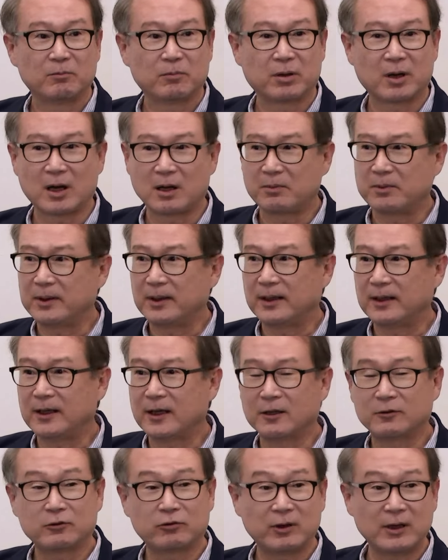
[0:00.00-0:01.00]
probably
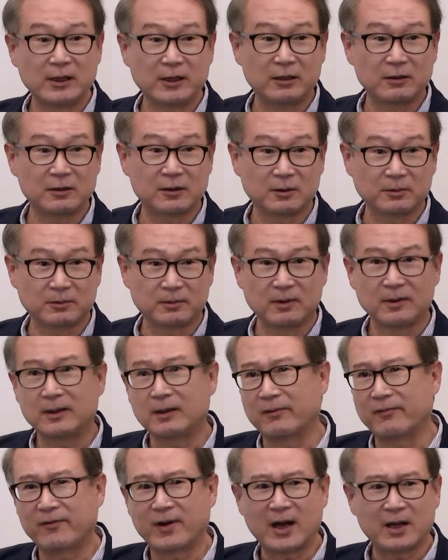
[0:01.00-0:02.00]
trillions of,
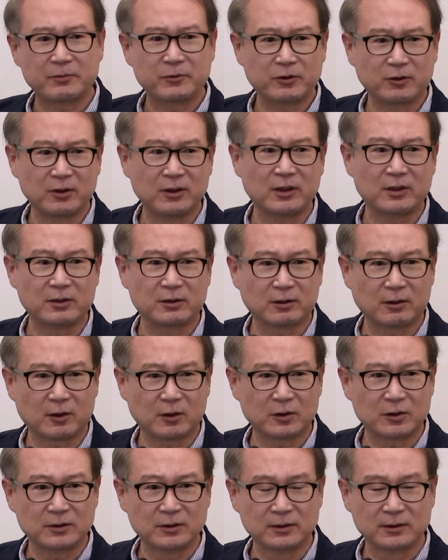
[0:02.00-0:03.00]
5 trillion
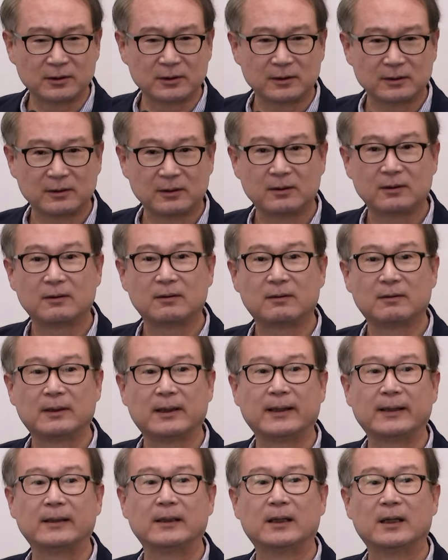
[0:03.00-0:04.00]
tokens,
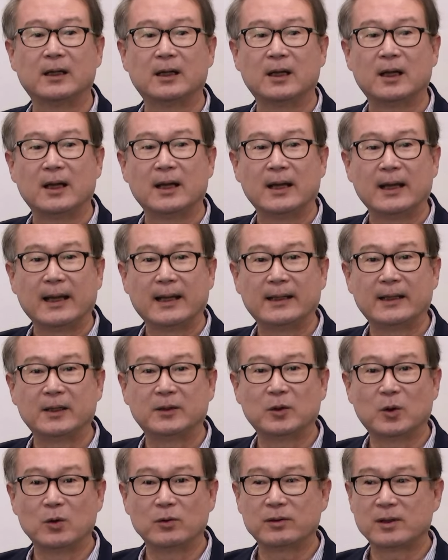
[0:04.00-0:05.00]
right? And
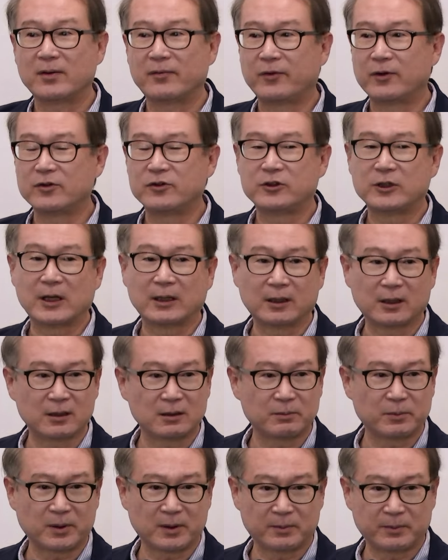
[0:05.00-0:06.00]
then those are for
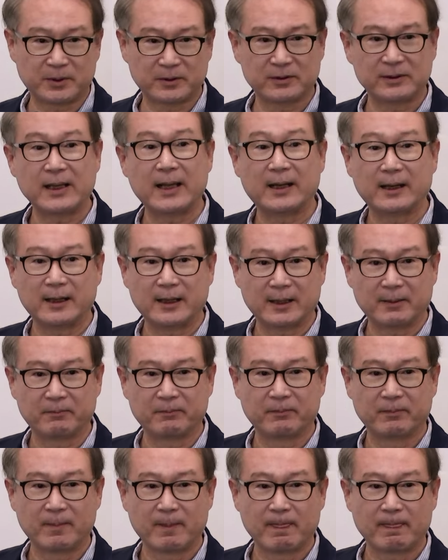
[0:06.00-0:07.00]
general purpose LLM.
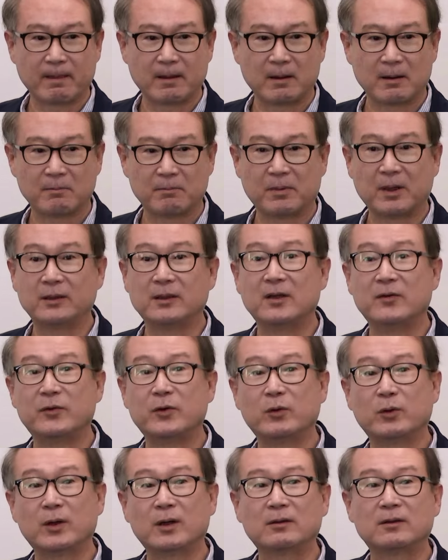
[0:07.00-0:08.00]
But
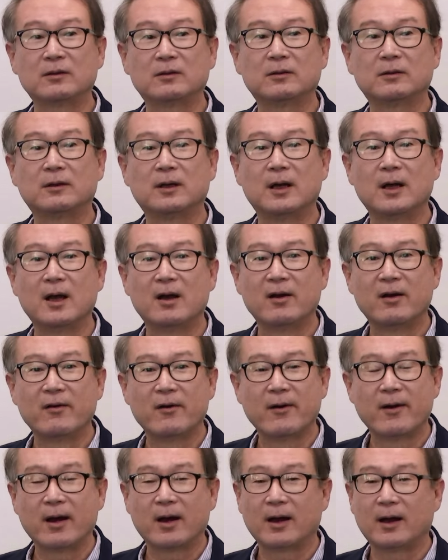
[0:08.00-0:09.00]
if you wanted
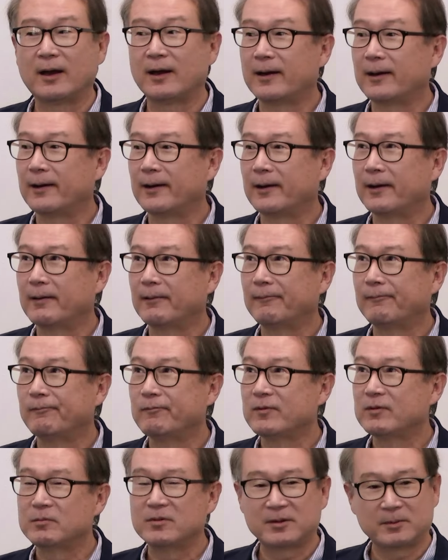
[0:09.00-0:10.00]
to
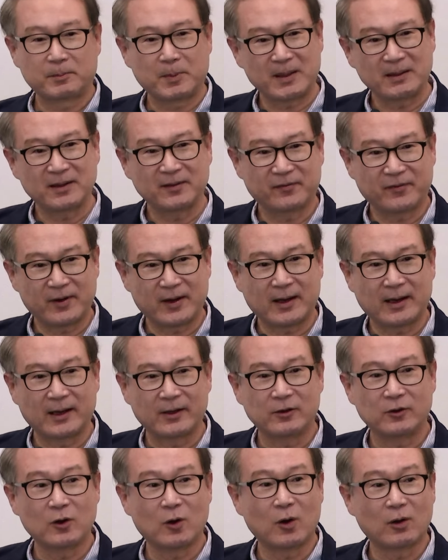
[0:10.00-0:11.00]

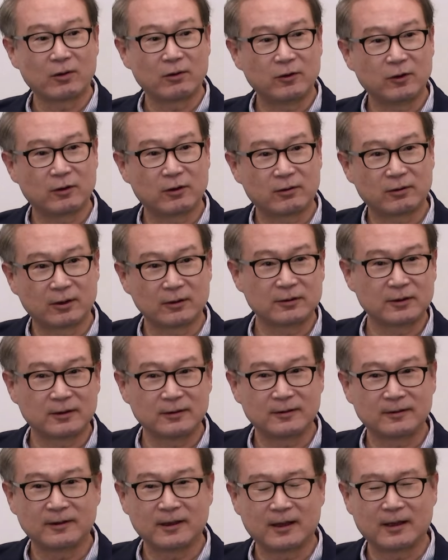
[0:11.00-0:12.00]
specify your
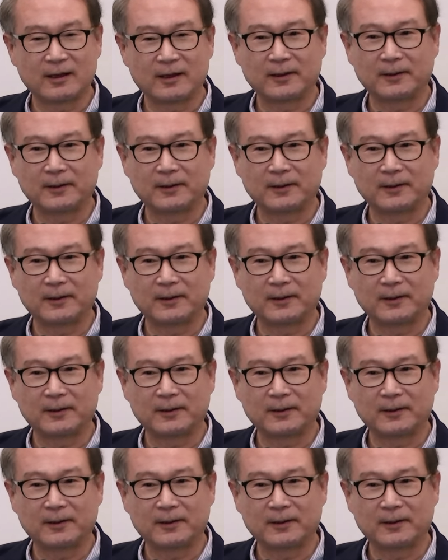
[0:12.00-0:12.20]
certain